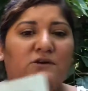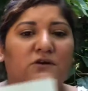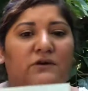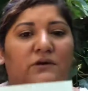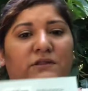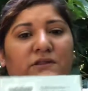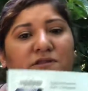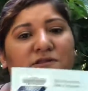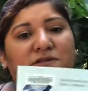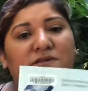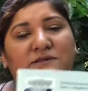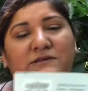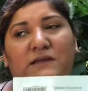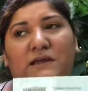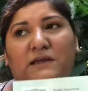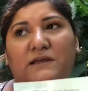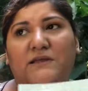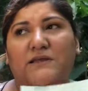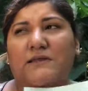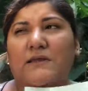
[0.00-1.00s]
So this is
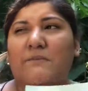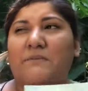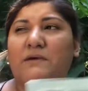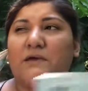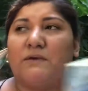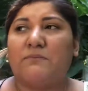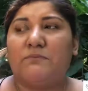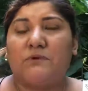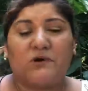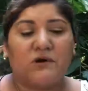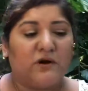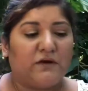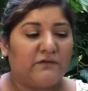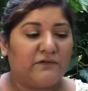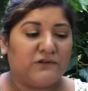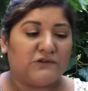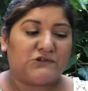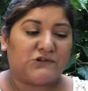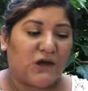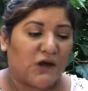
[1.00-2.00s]
like the big book of
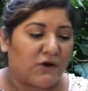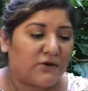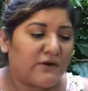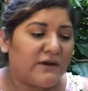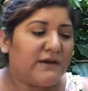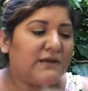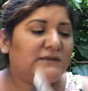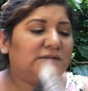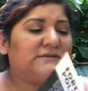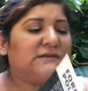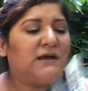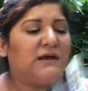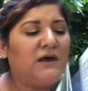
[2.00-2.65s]
the chakras.